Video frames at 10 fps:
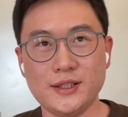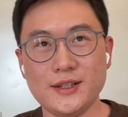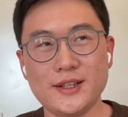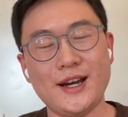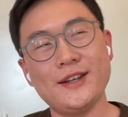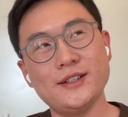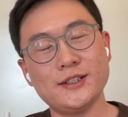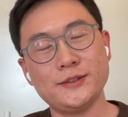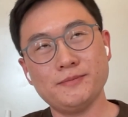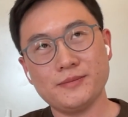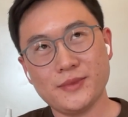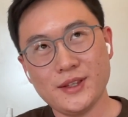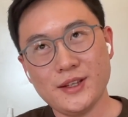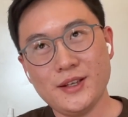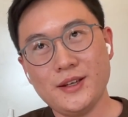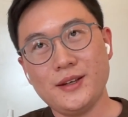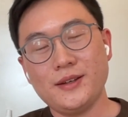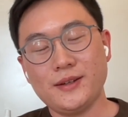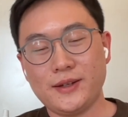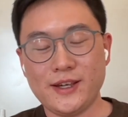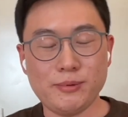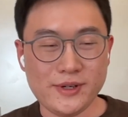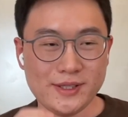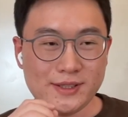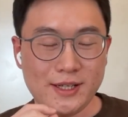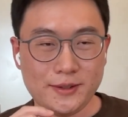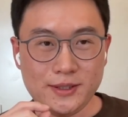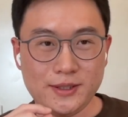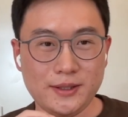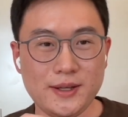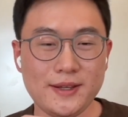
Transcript: The other key point is that the